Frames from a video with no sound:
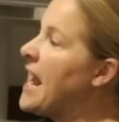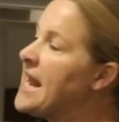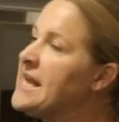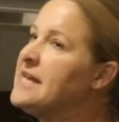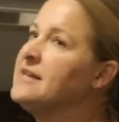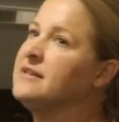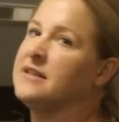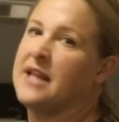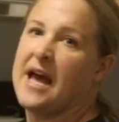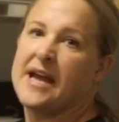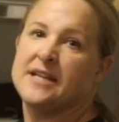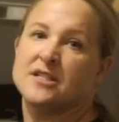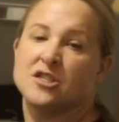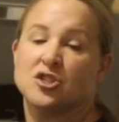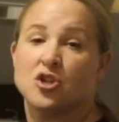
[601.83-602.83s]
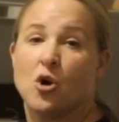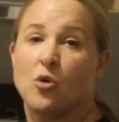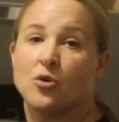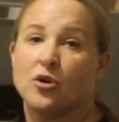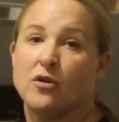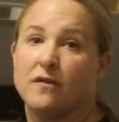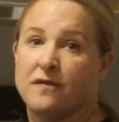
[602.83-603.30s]
8 lights
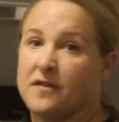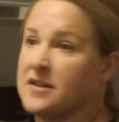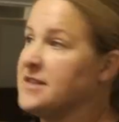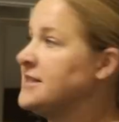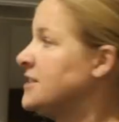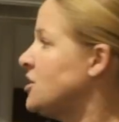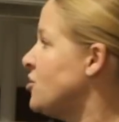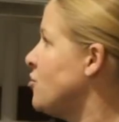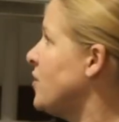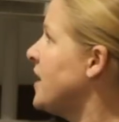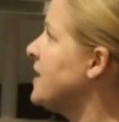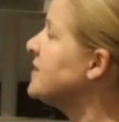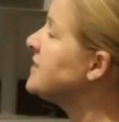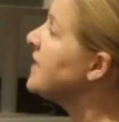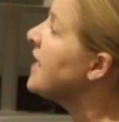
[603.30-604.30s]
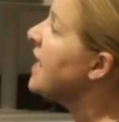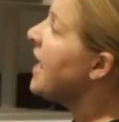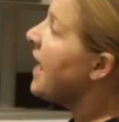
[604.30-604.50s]
total for this unit.